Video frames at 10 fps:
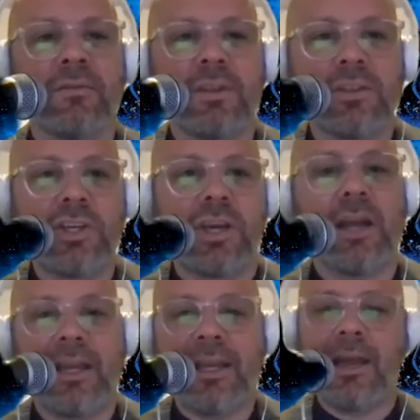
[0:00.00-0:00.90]

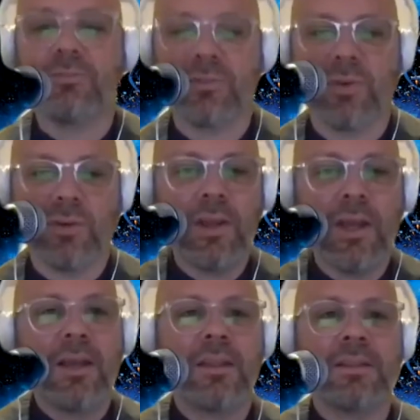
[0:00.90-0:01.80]
Jedi Council,
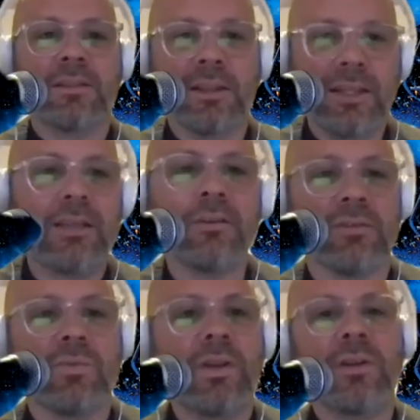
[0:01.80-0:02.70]
these
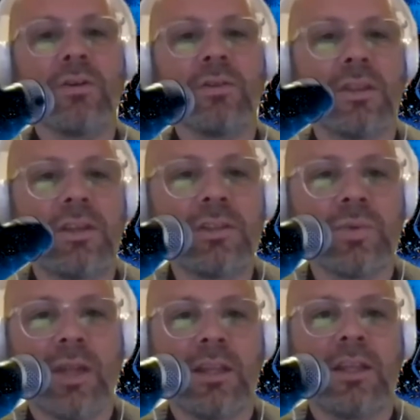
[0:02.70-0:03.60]
leaders. We know that these
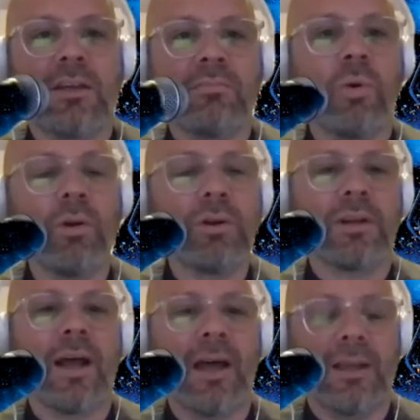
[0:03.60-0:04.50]
were like the important
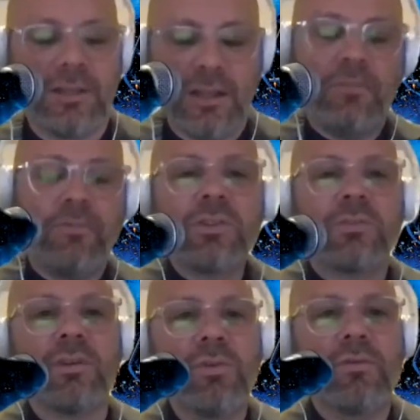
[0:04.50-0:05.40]
guys. And in the first
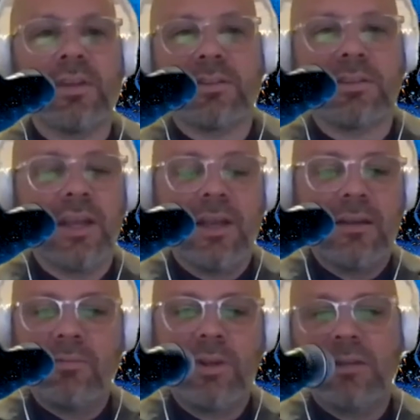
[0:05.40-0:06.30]
3 movies,
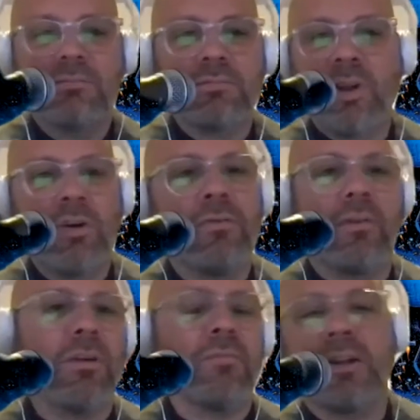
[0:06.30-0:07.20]
we didn't know
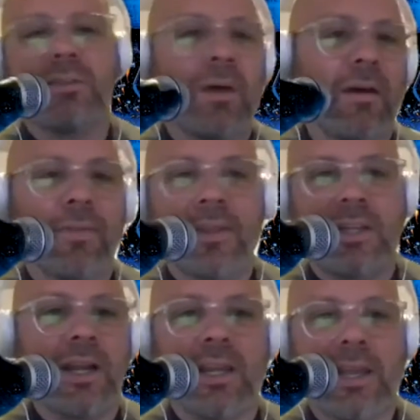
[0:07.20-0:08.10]
very much about the
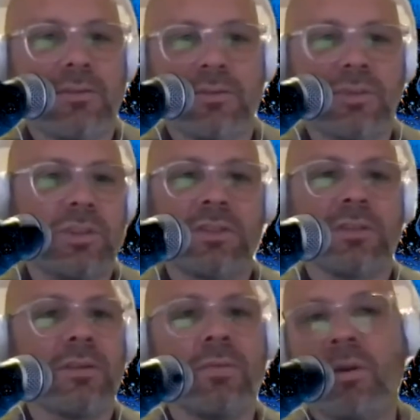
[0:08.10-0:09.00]
Jedi Council, just
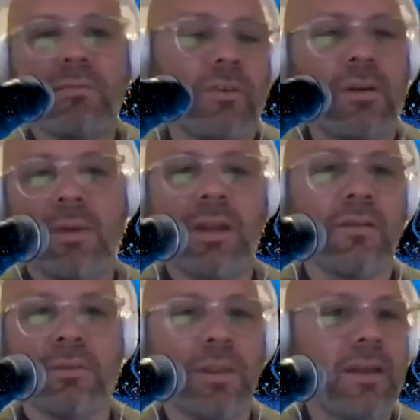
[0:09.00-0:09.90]
that there weren't very many
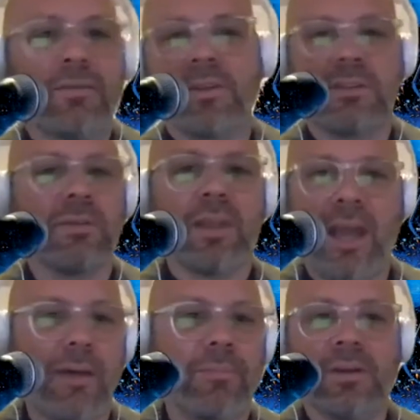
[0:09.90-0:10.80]
of them left and something
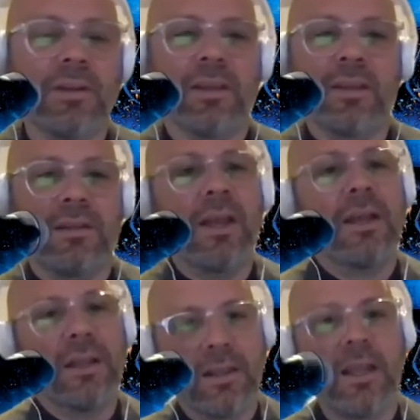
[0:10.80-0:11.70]
happened. And then
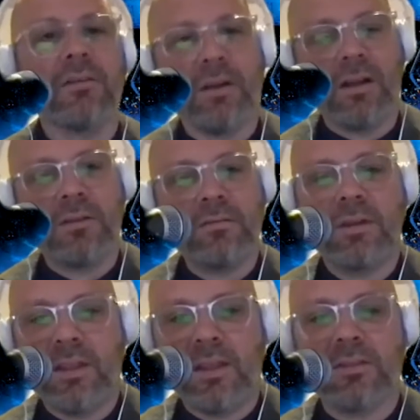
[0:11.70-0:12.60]
later on
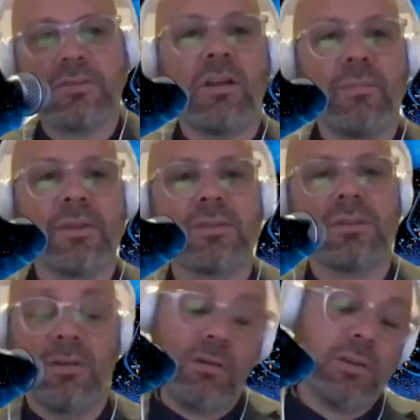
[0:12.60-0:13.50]
in the installments
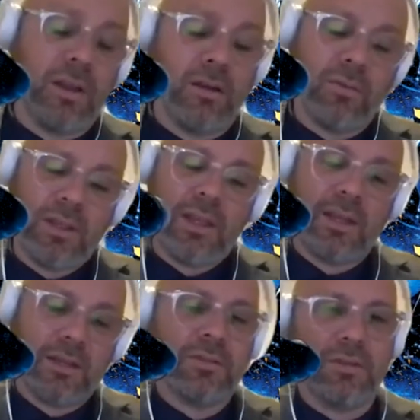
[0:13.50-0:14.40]
and earlier when they
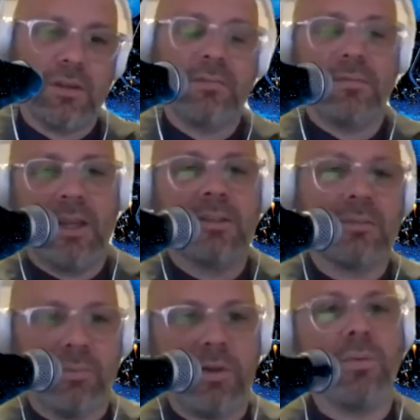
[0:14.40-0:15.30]
get into the
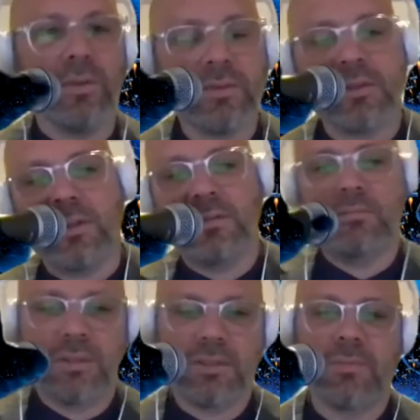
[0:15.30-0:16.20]
prequels and then
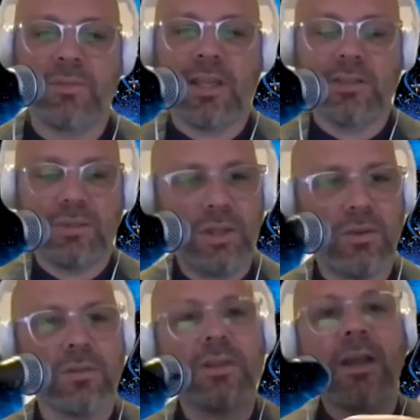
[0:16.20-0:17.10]
the subsequent
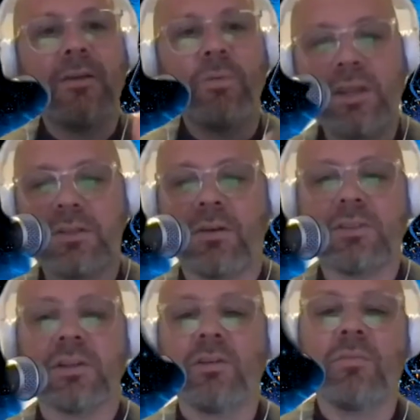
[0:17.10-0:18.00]
sequels, we start
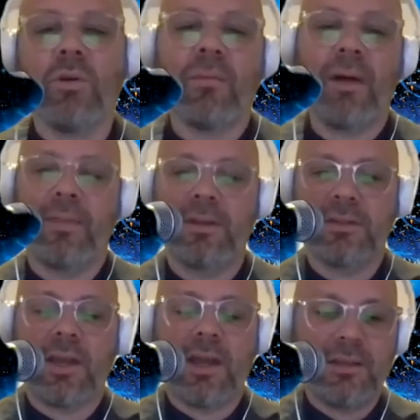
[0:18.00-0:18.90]
to learn more about these
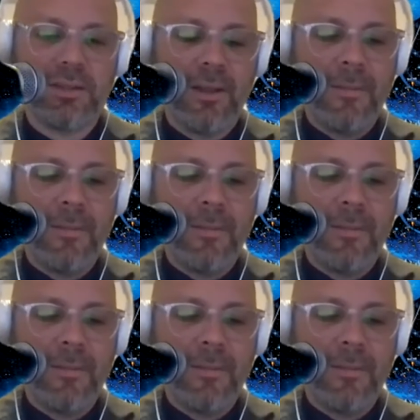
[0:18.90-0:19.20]
guys.